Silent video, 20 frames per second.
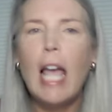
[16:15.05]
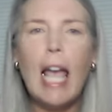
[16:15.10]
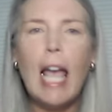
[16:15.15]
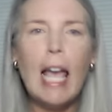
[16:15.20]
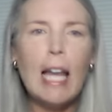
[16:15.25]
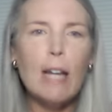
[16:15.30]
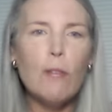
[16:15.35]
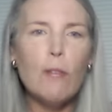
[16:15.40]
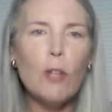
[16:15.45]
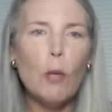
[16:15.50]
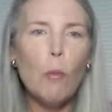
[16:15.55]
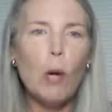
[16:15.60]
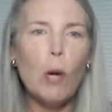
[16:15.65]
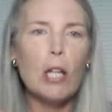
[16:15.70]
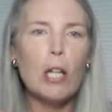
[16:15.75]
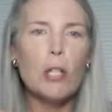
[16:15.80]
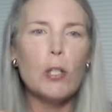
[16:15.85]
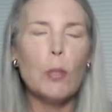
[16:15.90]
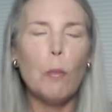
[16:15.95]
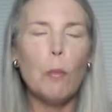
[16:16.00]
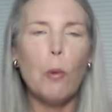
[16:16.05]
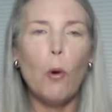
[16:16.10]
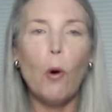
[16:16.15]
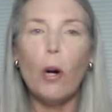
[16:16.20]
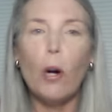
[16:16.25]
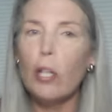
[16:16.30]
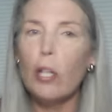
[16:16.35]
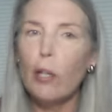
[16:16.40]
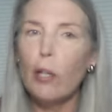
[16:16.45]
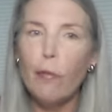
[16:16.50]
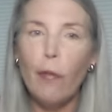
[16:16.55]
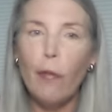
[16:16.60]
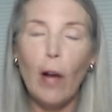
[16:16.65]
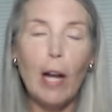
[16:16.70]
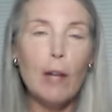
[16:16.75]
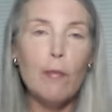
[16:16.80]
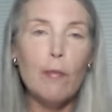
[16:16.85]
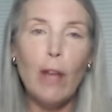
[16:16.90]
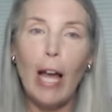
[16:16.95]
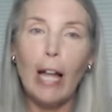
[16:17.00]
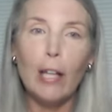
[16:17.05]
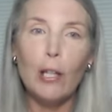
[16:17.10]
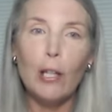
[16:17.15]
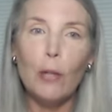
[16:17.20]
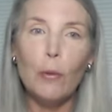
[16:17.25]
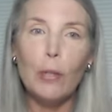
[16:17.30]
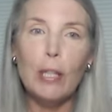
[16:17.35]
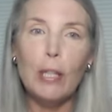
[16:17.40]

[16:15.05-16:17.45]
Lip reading: And if you want to support, you find value